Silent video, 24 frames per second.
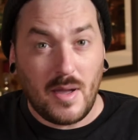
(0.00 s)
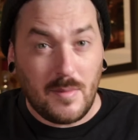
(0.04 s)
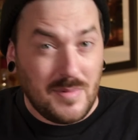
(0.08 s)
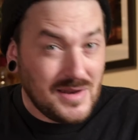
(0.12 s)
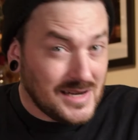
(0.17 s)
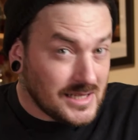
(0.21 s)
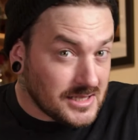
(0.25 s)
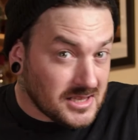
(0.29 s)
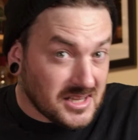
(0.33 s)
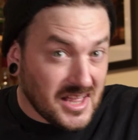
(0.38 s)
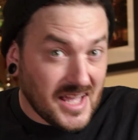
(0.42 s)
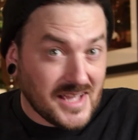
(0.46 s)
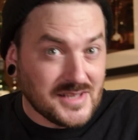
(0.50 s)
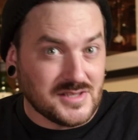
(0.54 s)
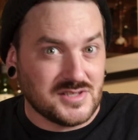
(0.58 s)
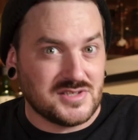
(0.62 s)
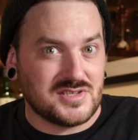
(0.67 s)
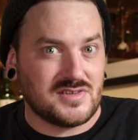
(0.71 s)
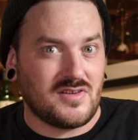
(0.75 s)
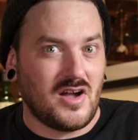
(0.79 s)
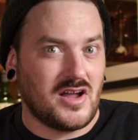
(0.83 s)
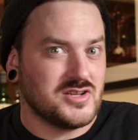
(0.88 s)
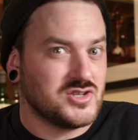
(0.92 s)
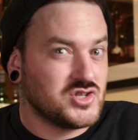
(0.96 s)
Maybe little hints
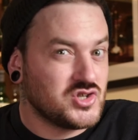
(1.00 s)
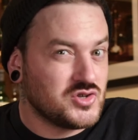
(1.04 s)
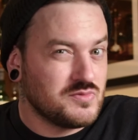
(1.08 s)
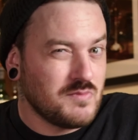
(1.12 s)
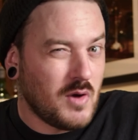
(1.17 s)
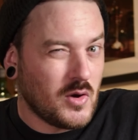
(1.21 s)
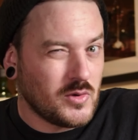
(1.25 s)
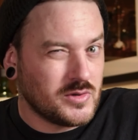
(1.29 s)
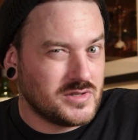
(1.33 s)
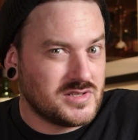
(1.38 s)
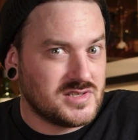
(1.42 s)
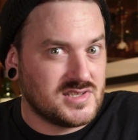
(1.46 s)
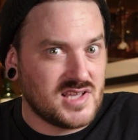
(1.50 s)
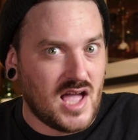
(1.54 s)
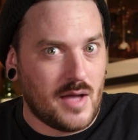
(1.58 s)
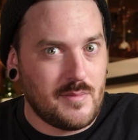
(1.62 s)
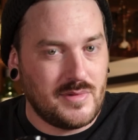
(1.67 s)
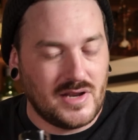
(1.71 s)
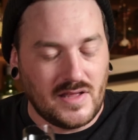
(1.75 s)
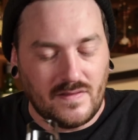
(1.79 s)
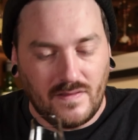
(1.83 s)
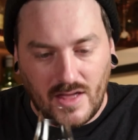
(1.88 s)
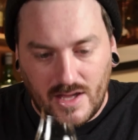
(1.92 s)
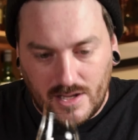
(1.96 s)
of kind of smoked
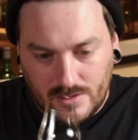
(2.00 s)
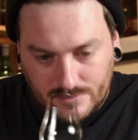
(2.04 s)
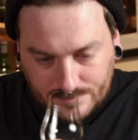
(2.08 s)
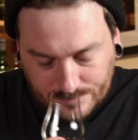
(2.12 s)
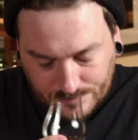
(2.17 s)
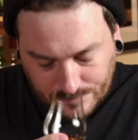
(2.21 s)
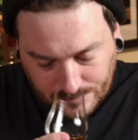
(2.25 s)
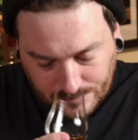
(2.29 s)
salmon in there.